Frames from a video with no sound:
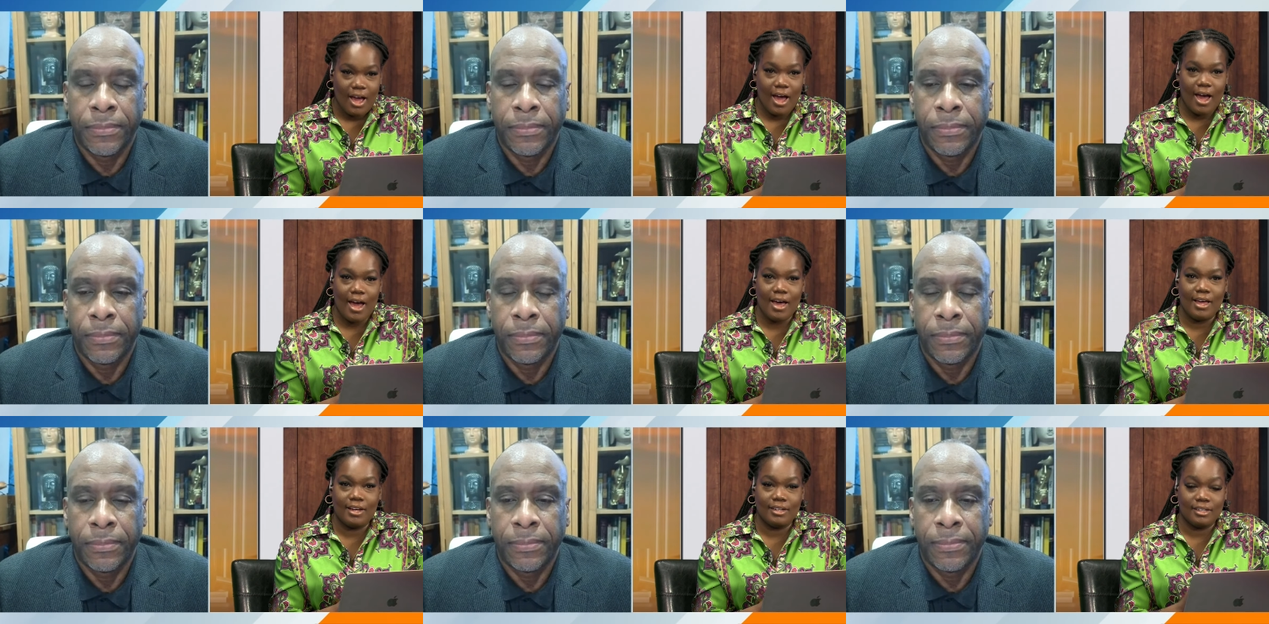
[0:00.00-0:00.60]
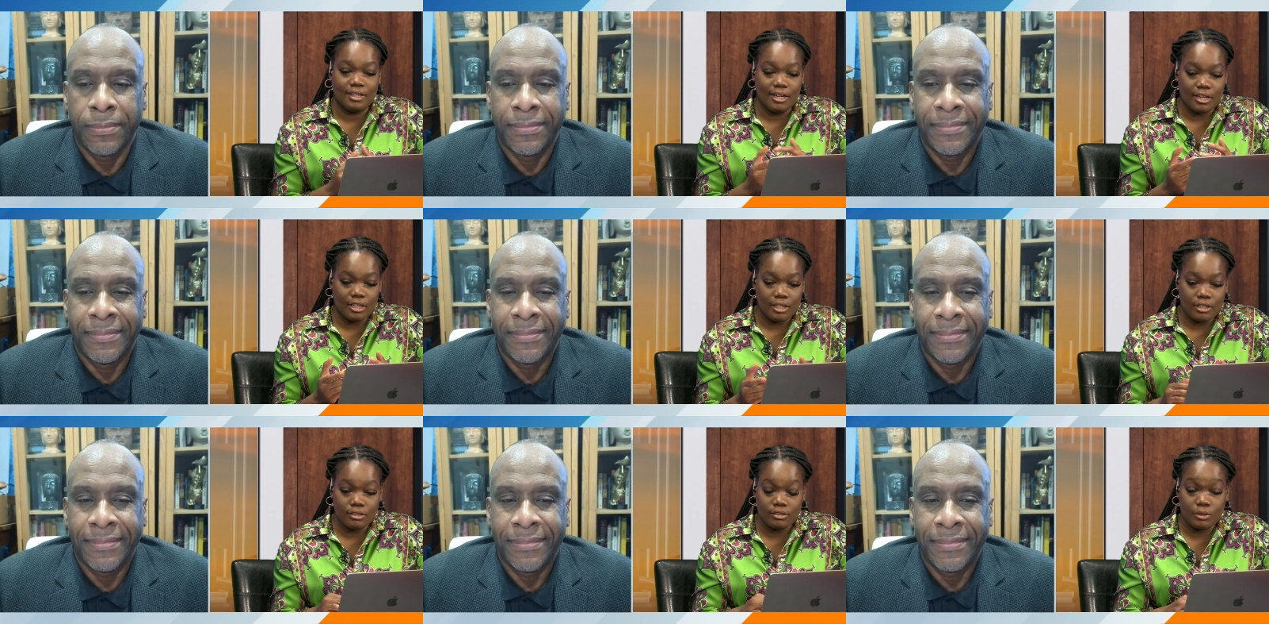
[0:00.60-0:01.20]
Speaker 1: and
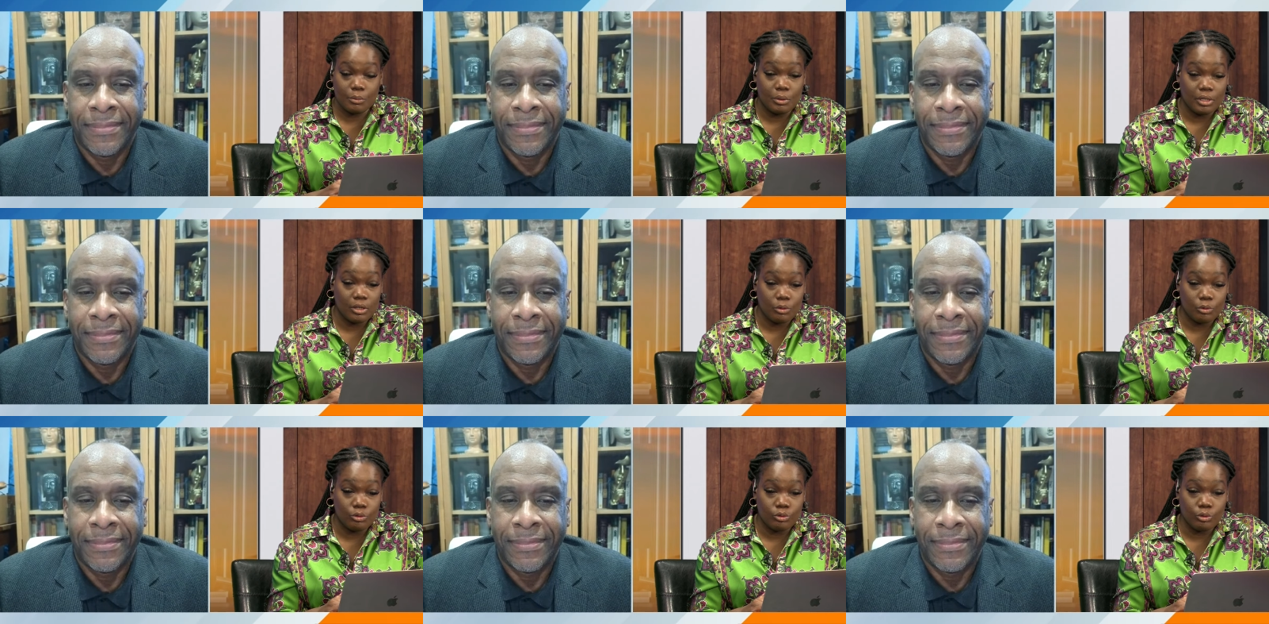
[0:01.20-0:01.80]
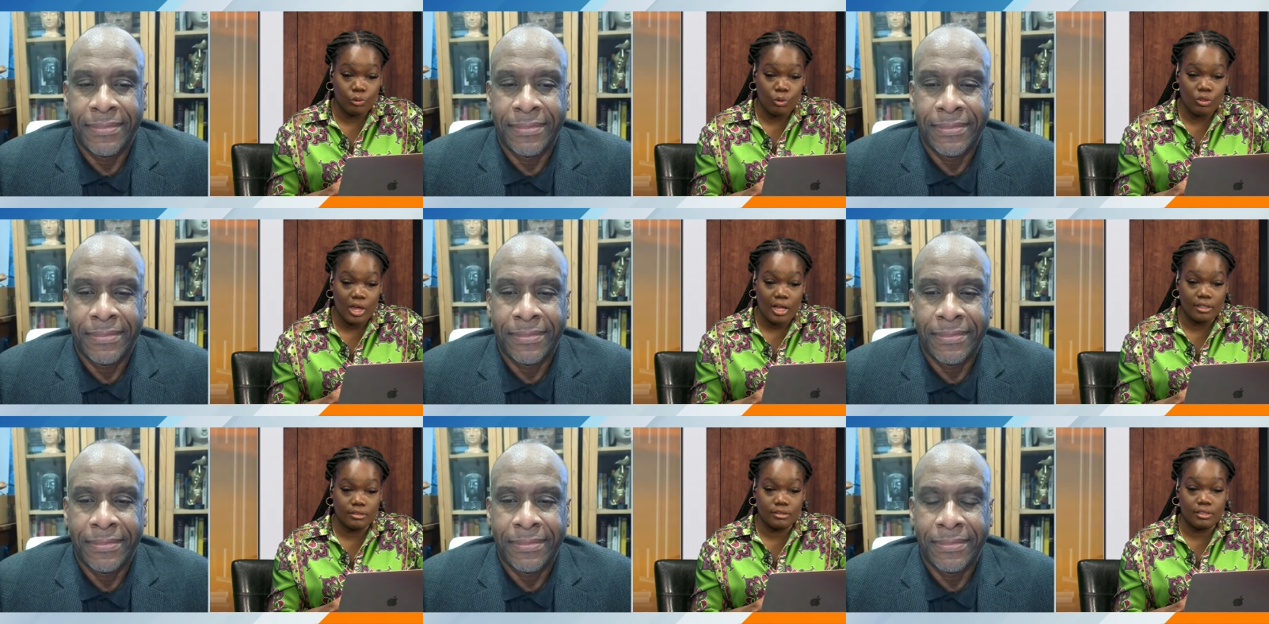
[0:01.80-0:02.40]
letting Tobago know
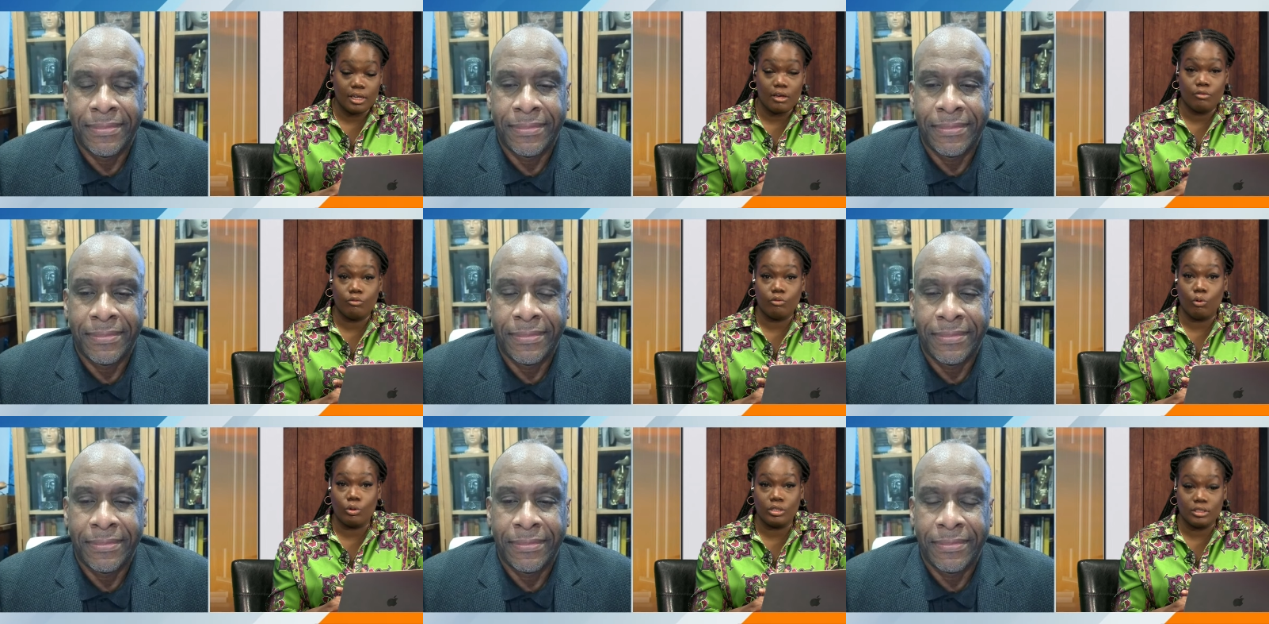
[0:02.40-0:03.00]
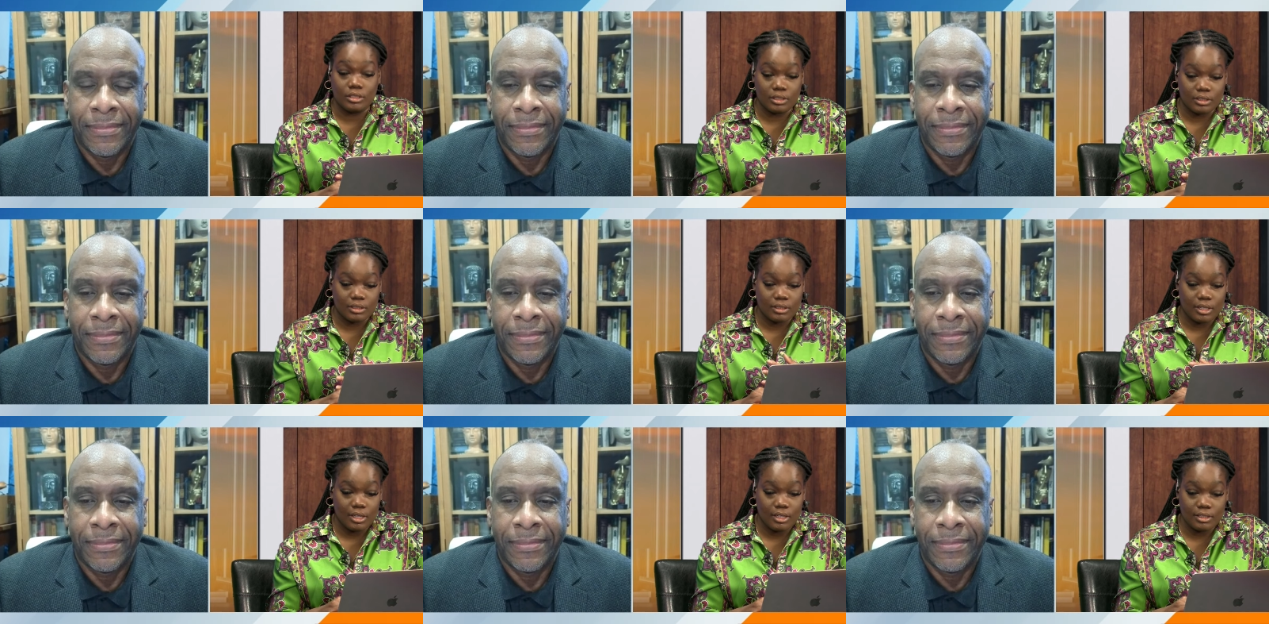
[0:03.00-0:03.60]
that their
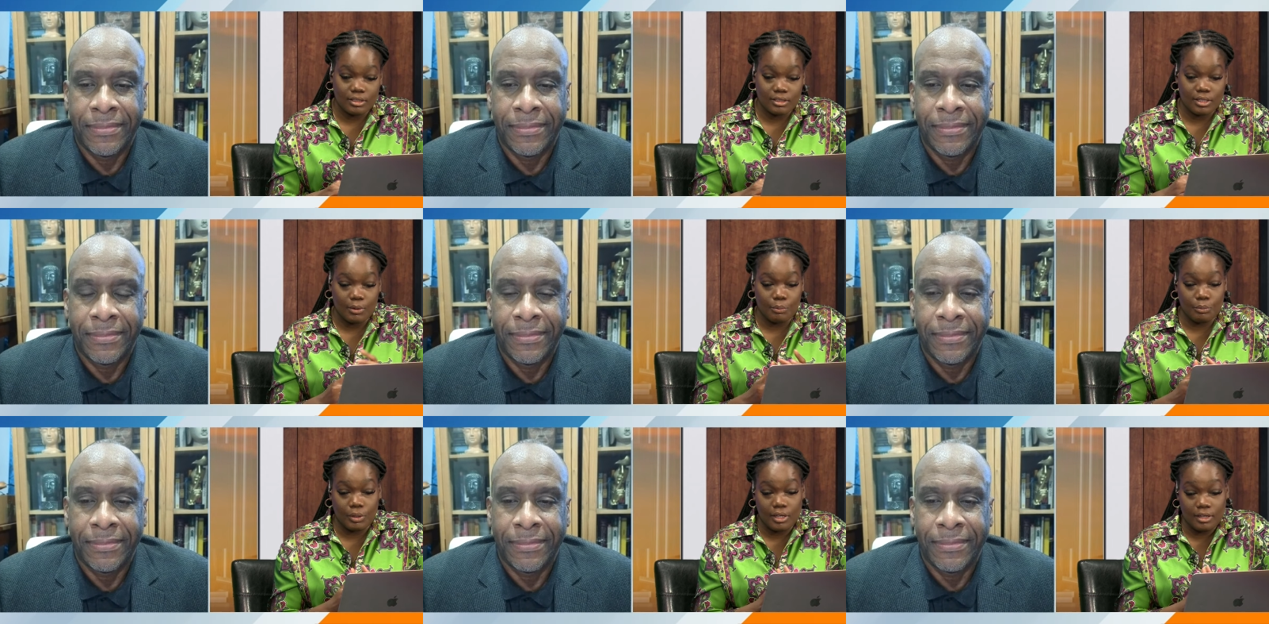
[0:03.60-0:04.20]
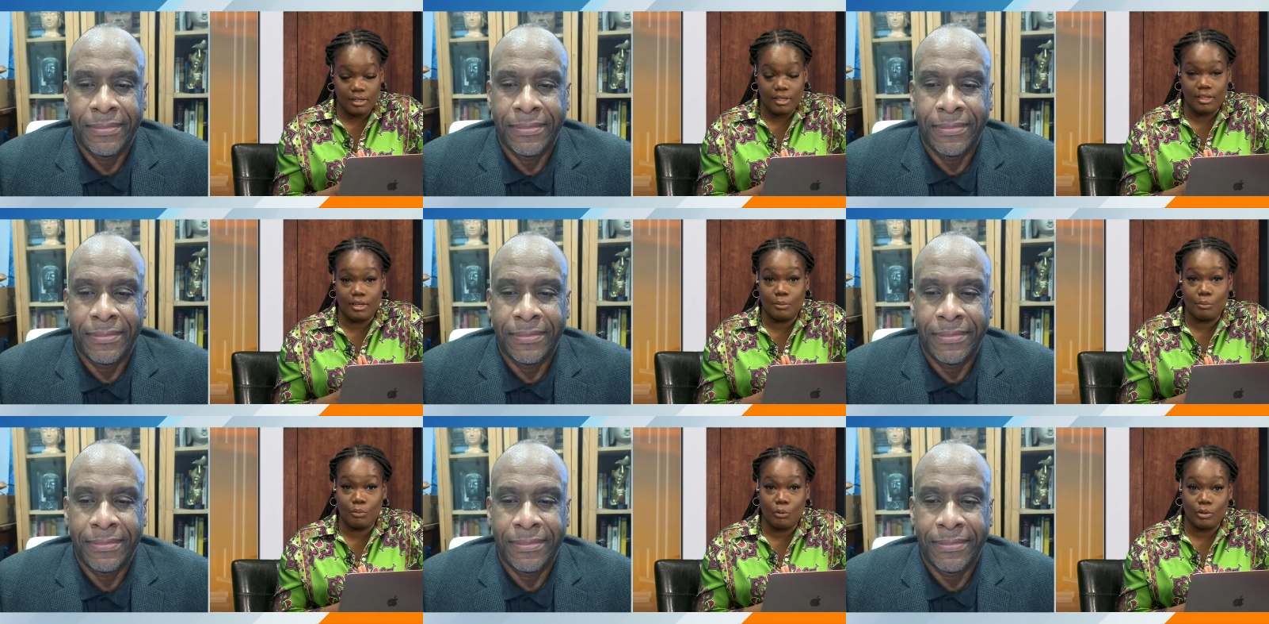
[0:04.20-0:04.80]
voice is Im- indeed
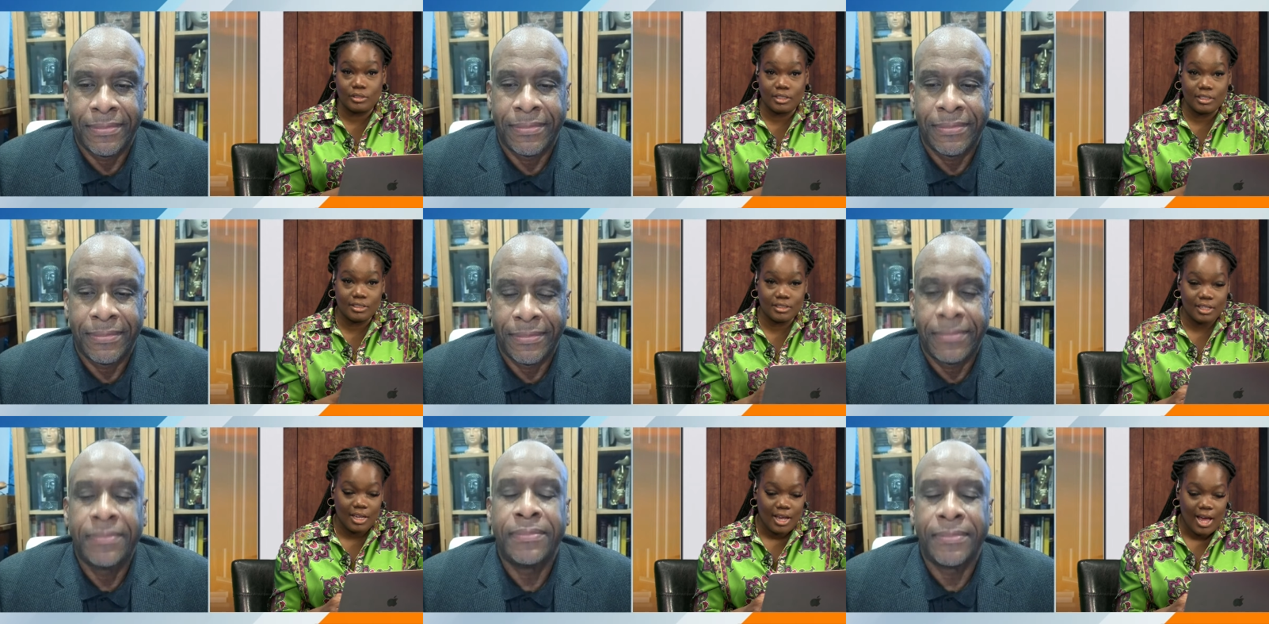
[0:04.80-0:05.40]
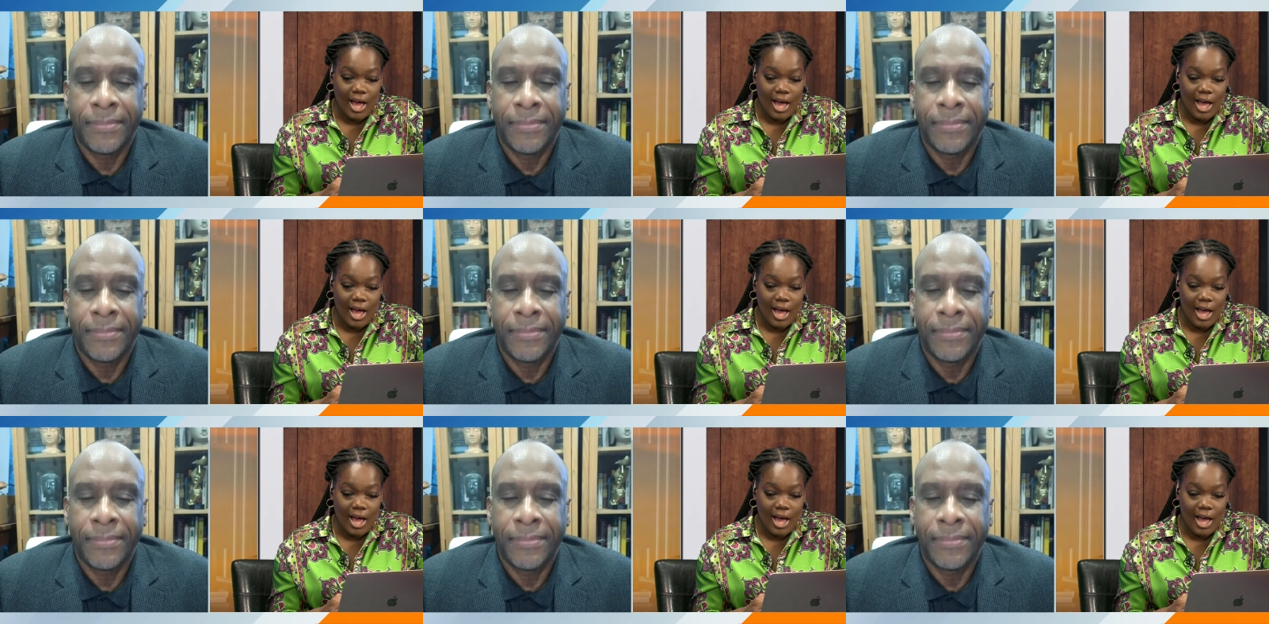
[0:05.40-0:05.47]
important